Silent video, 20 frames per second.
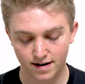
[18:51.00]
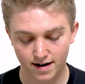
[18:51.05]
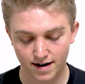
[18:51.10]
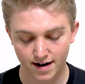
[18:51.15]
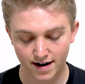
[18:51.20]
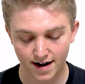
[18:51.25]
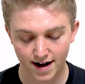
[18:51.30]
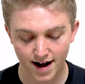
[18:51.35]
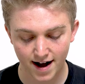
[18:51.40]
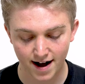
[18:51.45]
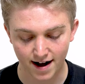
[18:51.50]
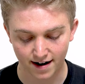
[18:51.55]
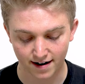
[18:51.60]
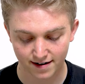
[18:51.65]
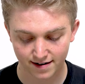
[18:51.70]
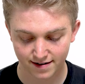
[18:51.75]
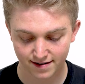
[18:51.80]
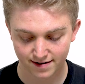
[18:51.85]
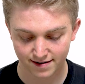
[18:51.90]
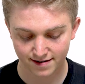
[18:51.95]
Aha!
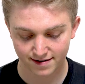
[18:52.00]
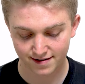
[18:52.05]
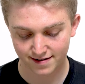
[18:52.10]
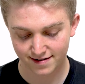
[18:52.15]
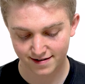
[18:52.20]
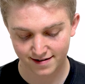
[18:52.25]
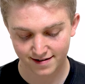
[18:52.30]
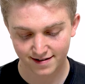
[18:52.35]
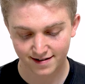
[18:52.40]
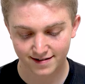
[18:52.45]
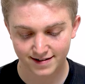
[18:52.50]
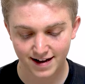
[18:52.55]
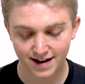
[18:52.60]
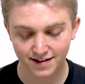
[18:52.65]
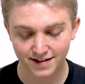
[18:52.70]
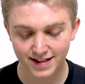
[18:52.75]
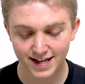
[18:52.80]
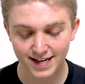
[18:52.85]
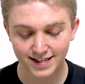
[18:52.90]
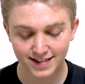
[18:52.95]

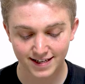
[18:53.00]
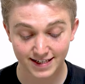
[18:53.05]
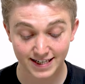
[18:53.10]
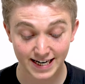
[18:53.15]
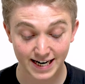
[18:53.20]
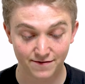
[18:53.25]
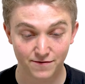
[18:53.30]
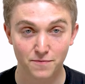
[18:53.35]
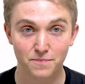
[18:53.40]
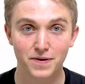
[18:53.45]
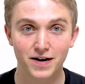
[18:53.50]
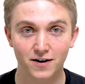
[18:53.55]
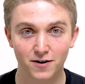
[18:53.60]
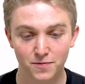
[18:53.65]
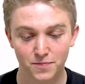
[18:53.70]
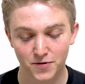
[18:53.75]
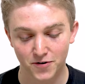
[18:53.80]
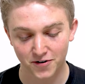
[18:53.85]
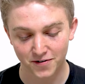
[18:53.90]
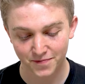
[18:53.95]
Now this is an even
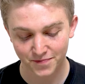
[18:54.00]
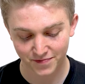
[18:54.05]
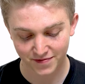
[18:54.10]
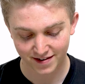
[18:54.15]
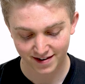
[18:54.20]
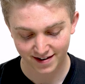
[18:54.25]
bigger pull.